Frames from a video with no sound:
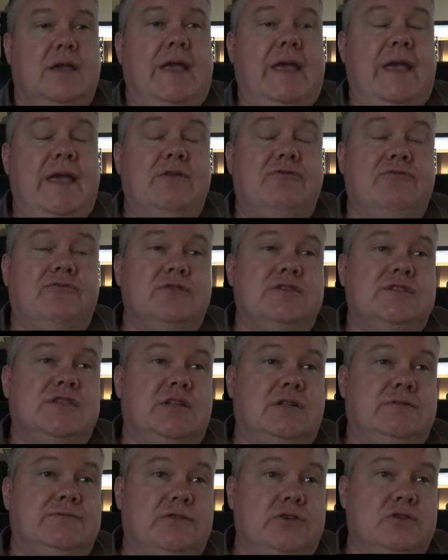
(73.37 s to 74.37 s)
If the
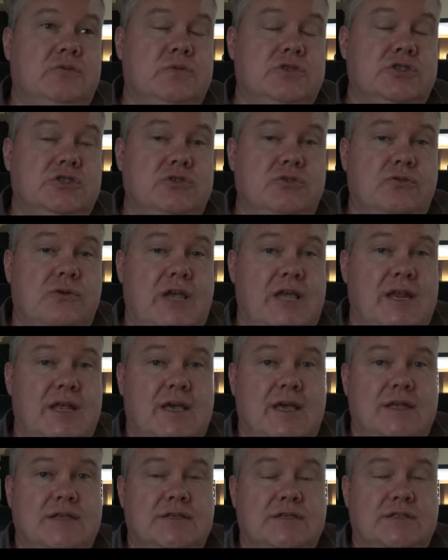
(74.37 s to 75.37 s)
cell phone was to
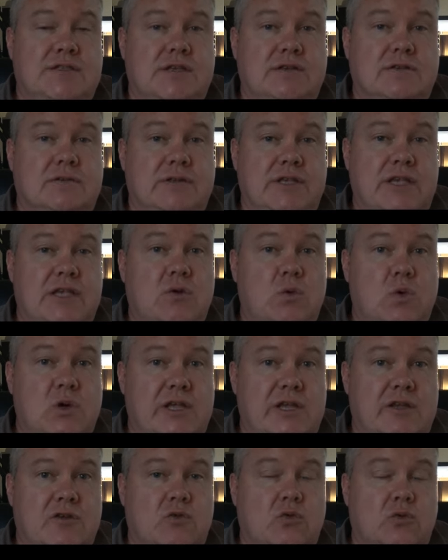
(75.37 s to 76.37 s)
radiate a signal
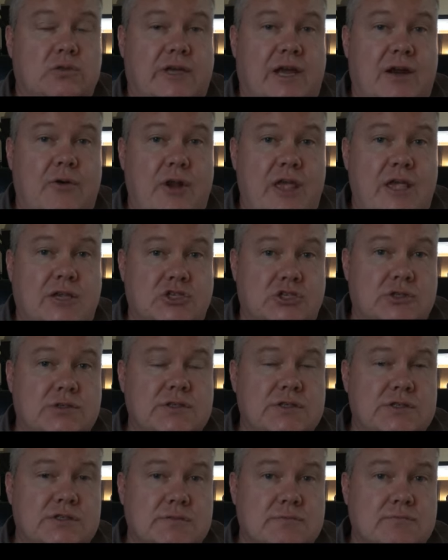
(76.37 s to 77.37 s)
equally in all
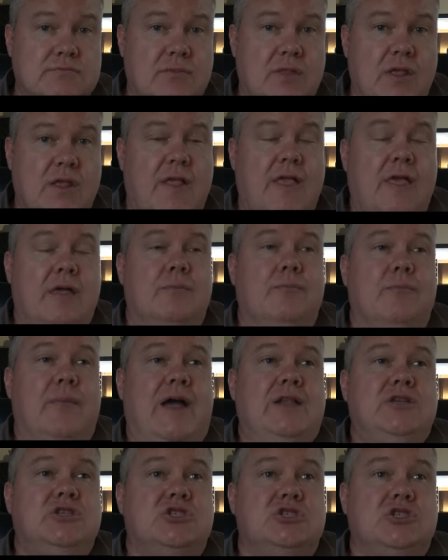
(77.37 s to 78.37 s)
directions,
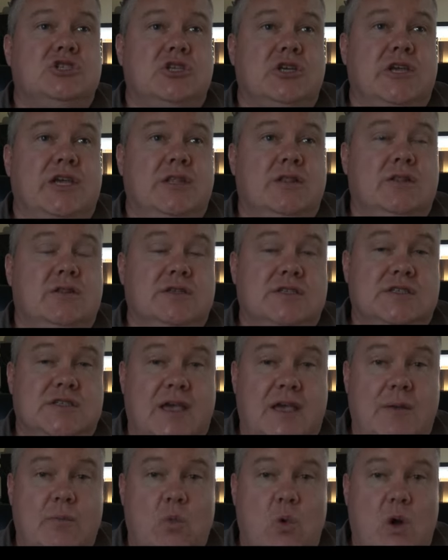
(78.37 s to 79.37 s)
much in the
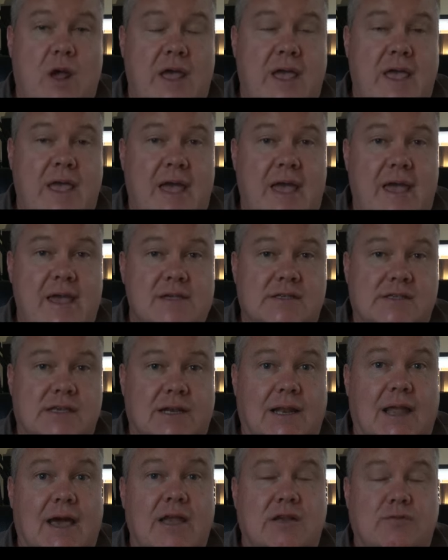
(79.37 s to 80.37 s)
same way as a
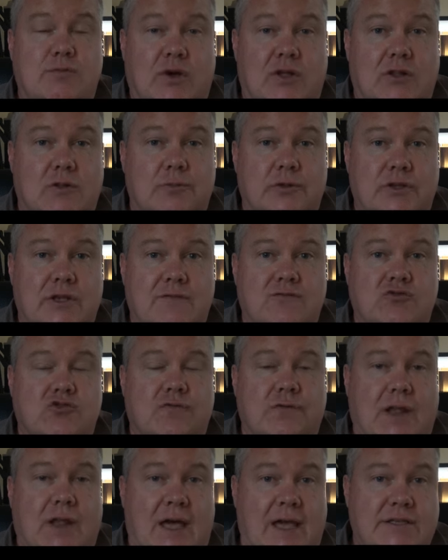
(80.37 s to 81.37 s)
light bulb gives
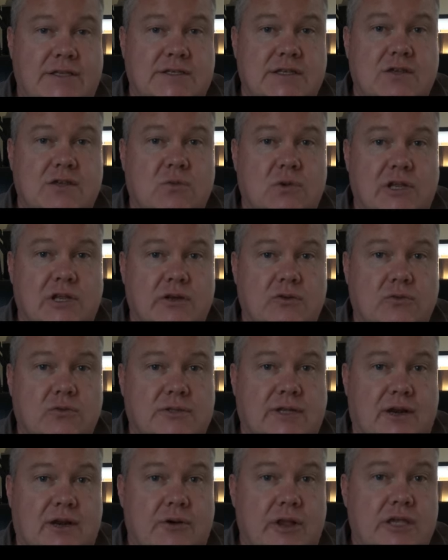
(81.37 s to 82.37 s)
off light equally in all
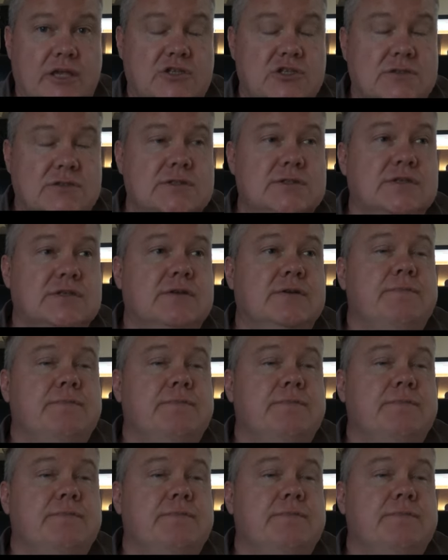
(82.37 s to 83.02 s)
directions,